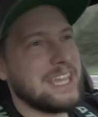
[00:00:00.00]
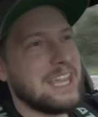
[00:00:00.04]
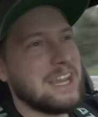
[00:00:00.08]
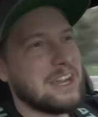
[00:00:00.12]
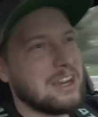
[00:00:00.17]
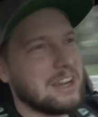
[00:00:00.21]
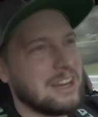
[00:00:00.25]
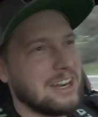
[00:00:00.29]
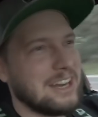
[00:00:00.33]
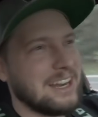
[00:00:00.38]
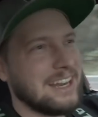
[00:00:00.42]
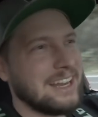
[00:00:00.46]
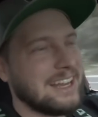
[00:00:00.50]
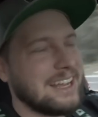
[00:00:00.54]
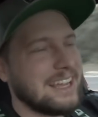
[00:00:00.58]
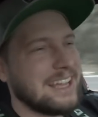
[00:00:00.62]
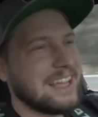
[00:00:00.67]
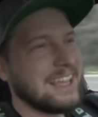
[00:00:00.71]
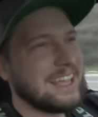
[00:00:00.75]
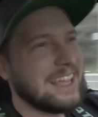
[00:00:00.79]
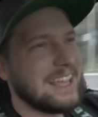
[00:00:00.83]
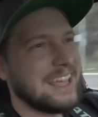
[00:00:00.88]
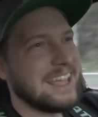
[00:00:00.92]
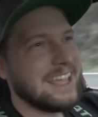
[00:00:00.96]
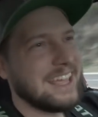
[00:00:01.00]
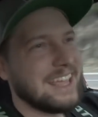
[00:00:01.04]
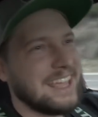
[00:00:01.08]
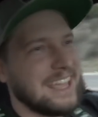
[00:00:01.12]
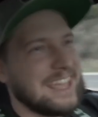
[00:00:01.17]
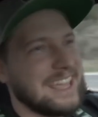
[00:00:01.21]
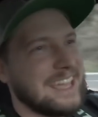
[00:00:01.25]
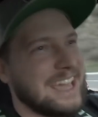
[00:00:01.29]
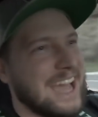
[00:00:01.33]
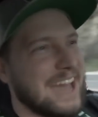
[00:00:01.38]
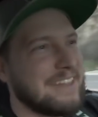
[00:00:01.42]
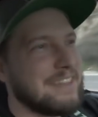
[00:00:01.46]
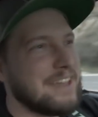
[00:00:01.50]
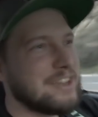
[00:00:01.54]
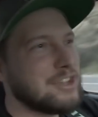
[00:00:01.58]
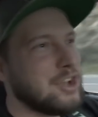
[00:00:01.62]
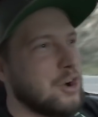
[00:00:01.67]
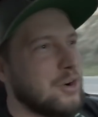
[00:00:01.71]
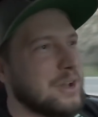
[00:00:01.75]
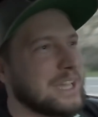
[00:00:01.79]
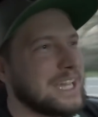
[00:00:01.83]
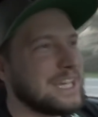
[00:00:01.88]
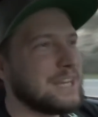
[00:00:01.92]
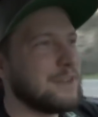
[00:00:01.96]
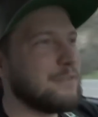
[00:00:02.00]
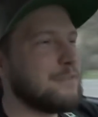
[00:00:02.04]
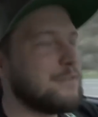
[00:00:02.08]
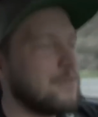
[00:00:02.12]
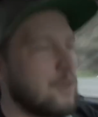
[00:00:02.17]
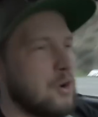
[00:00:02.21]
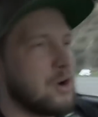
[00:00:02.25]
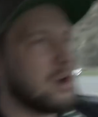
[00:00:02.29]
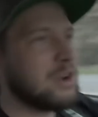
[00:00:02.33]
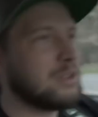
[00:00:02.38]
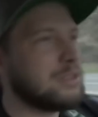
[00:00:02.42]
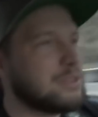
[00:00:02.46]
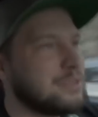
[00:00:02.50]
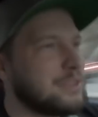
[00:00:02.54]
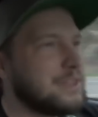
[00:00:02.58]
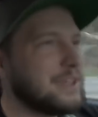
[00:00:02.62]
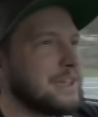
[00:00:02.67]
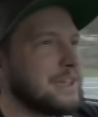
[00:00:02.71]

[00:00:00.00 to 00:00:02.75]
gear, and then going into fourth.